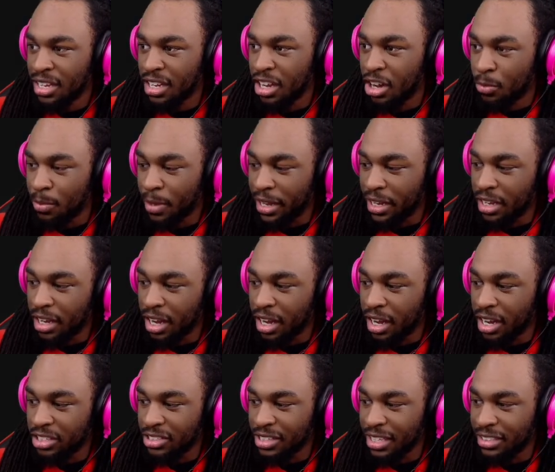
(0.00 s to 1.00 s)
Oh my
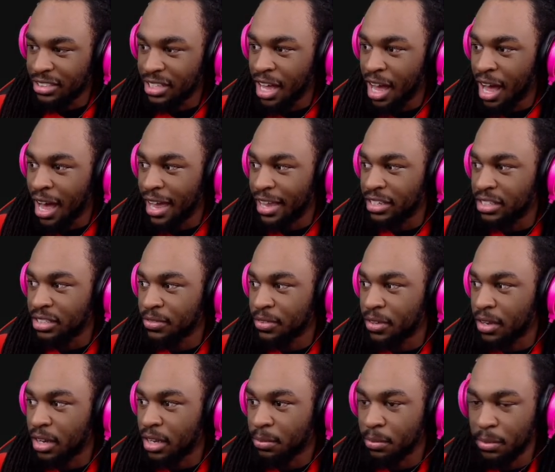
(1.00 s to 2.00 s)
gosh. That's high as
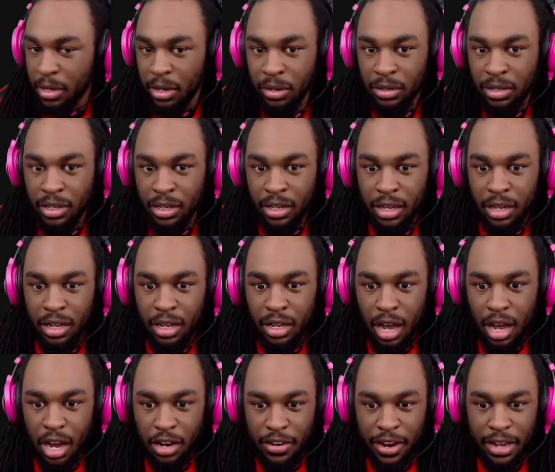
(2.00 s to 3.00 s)
fuck, bro.
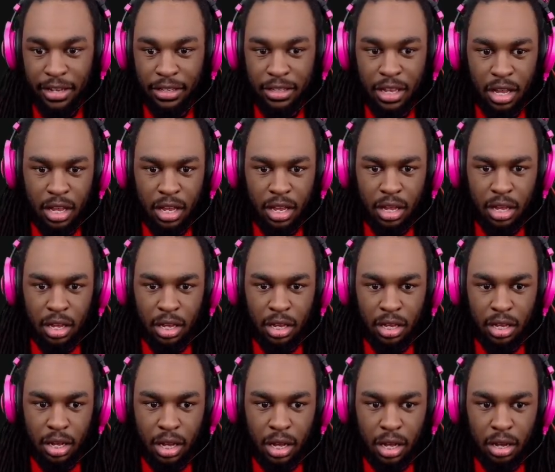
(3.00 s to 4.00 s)
All right.
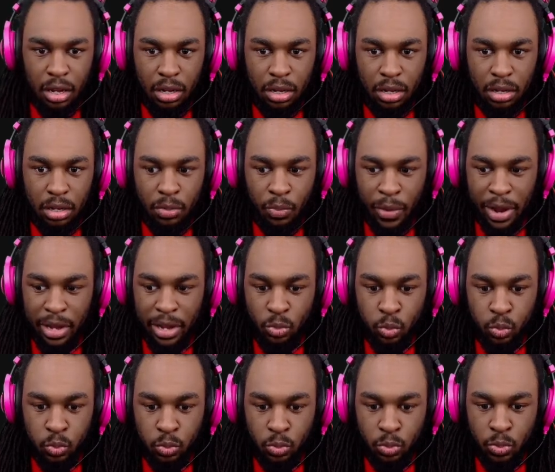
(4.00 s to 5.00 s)
Wait.
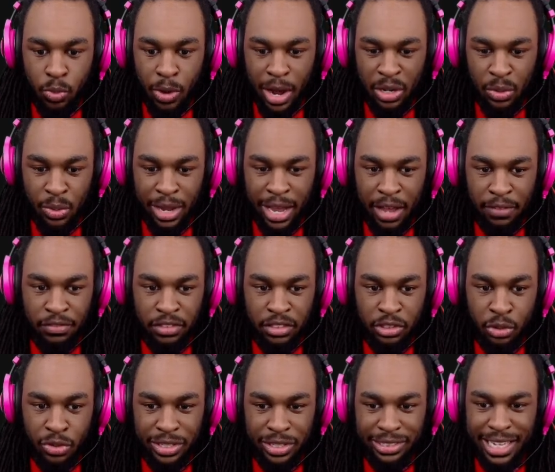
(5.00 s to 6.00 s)
Why do I have to
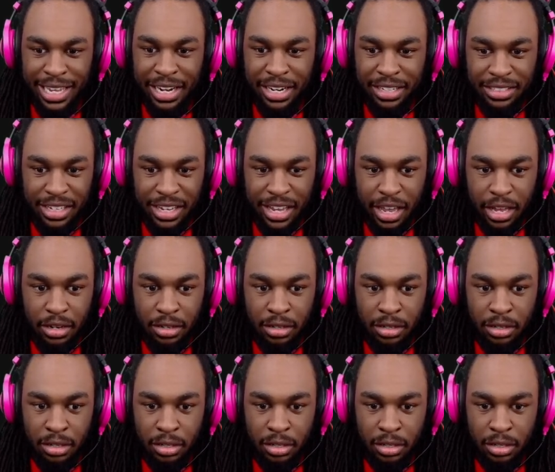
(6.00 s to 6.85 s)
do the settings again?